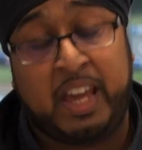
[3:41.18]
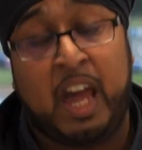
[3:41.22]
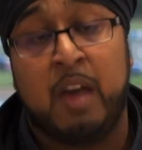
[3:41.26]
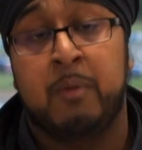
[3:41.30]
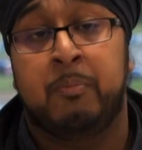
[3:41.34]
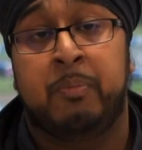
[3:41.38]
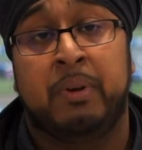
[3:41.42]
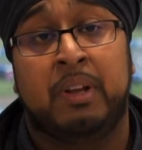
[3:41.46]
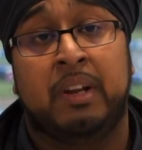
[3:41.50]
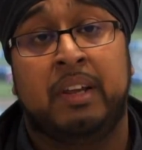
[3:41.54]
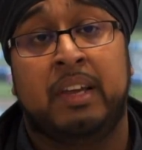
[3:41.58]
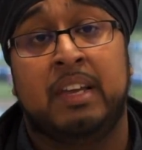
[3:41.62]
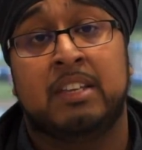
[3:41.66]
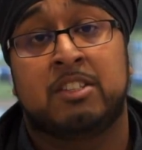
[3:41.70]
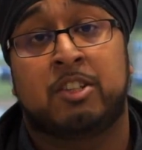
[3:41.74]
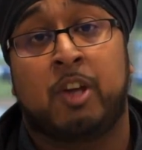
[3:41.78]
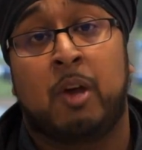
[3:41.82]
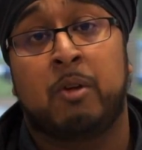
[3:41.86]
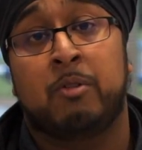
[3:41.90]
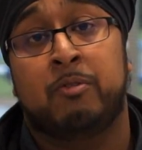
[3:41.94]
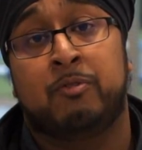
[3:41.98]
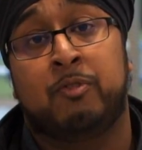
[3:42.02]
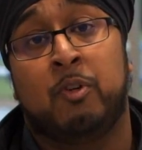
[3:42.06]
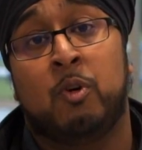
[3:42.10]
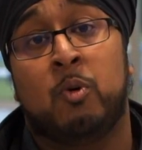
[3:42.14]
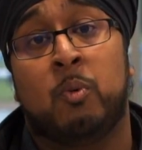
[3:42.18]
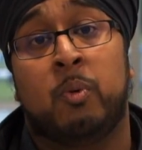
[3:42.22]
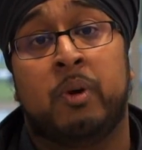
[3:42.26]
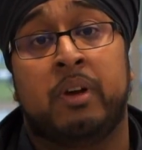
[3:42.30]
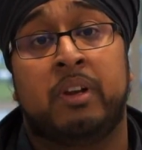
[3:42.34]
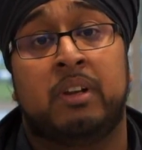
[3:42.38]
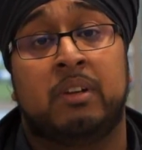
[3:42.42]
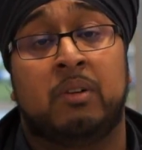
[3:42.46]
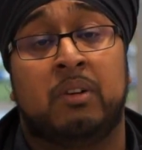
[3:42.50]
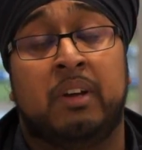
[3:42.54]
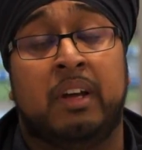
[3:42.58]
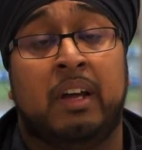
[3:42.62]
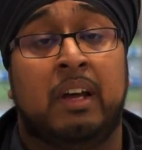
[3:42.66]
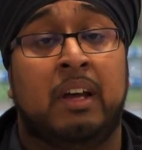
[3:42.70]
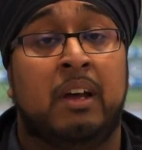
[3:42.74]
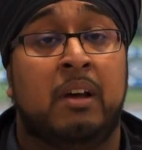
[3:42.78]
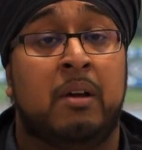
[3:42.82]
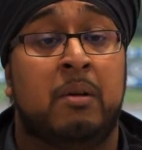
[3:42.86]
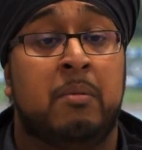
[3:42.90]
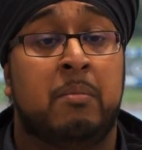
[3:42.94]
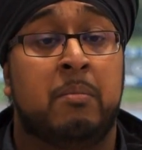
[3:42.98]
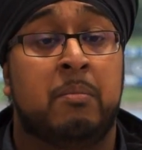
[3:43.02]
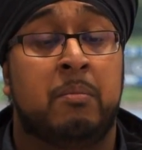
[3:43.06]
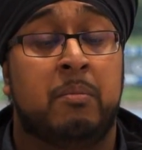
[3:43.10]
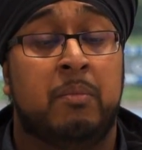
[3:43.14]
the capabilities going forward
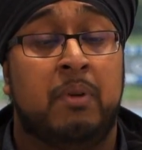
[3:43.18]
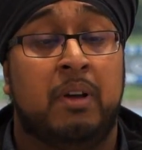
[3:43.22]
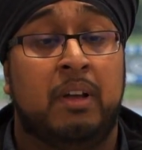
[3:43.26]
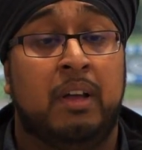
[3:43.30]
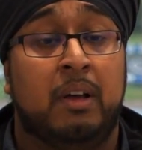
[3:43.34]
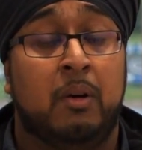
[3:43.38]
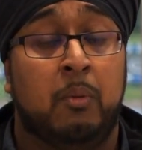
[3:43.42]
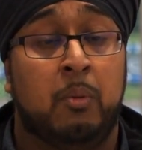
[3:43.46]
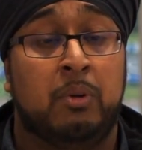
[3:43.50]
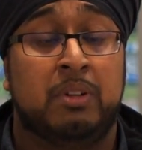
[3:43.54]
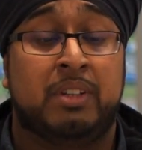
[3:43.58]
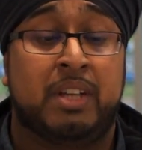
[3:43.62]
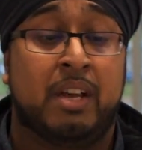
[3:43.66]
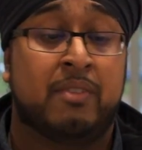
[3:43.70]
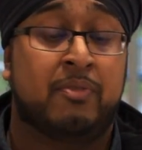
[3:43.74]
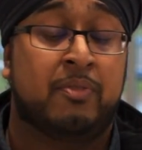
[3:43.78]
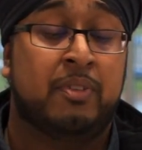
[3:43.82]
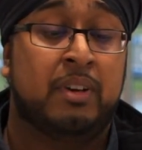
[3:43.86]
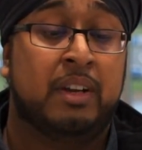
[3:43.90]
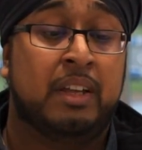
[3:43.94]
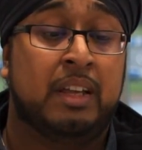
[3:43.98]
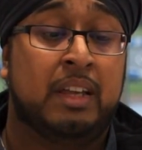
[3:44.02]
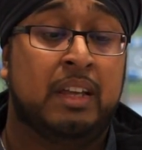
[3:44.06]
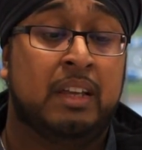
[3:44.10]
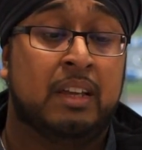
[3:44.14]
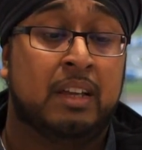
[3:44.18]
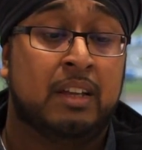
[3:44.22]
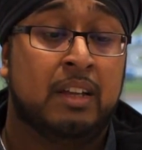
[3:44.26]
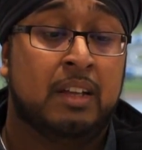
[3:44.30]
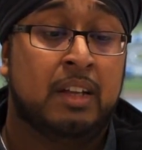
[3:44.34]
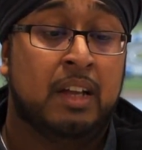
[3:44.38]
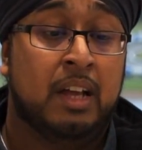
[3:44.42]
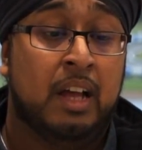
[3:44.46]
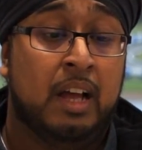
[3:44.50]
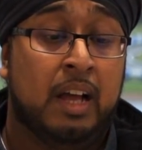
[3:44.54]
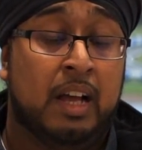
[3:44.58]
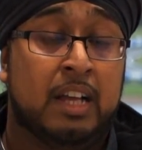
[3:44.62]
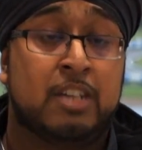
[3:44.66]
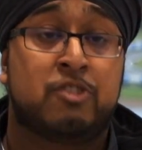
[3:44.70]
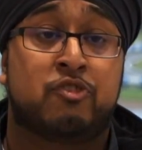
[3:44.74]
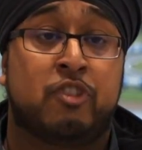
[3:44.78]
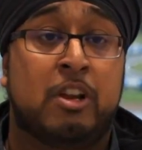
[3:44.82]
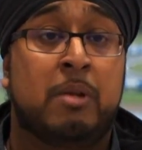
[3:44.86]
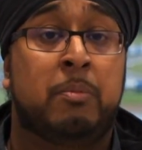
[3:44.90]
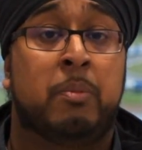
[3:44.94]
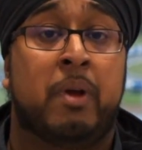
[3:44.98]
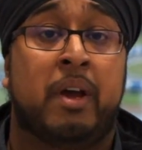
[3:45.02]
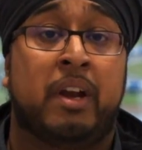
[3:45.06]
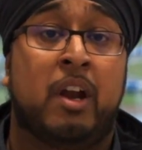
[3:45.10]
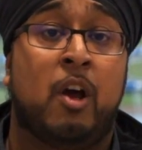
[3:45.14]
will definitely
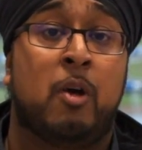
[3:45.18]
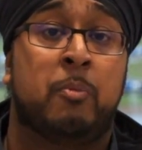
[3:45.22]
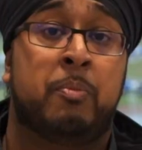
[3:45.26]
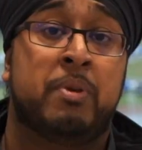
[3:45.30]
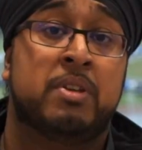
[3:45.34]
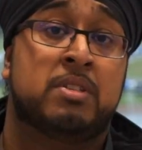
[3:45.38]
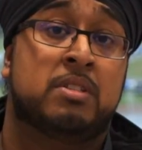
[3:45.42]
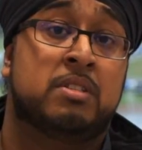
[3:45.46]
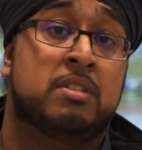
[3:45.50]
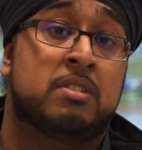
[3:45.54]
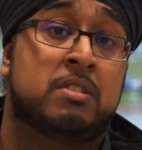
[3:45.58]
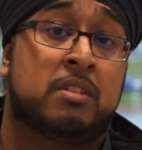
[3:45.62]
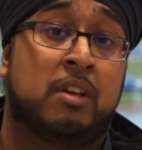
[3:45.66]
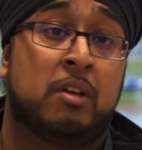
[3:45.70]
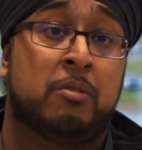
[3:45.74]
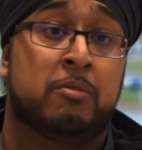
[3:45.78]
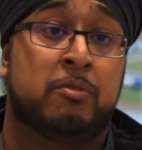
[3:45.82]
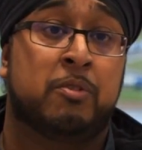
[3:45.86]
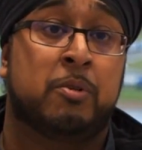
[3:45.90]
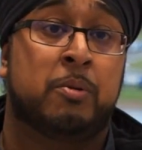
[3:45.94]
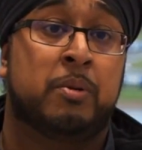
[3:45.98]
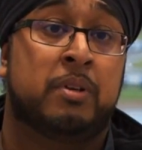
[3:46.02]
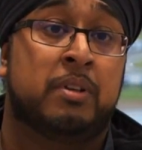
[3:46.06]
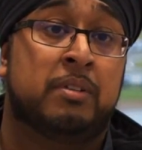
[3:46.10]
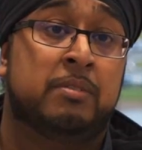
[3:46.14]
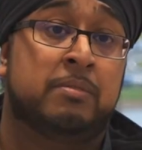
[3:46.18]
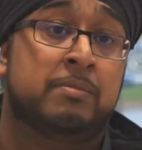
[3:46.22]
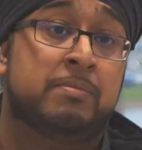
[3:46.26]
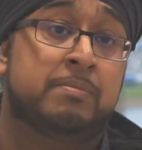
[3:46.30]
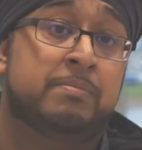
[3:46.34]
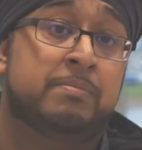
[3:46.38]
streamline our business going forward.